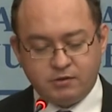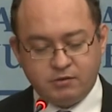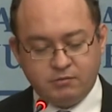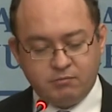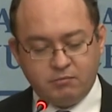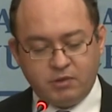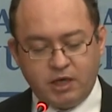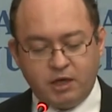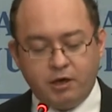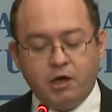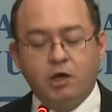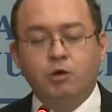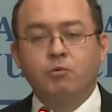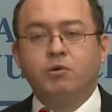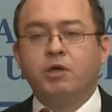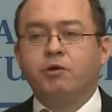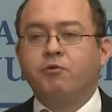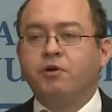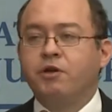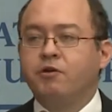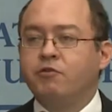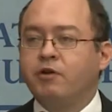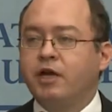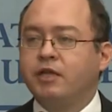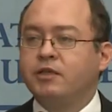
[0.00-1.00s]
My only
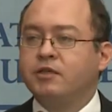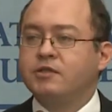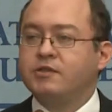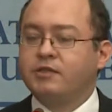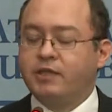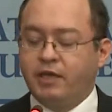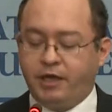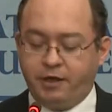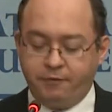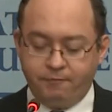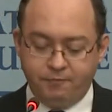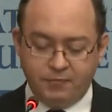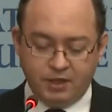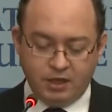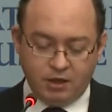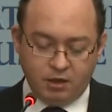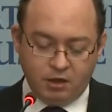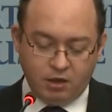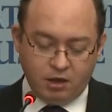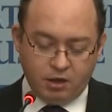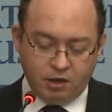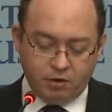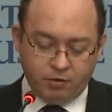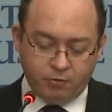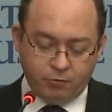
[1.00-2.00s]
regret is they
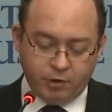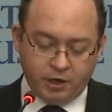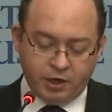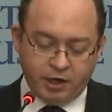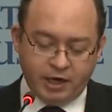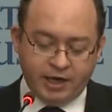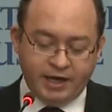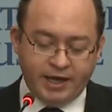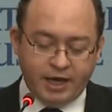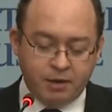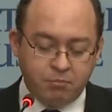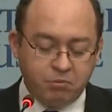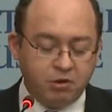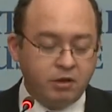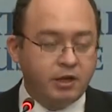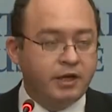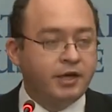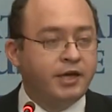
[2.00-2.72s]
were unable,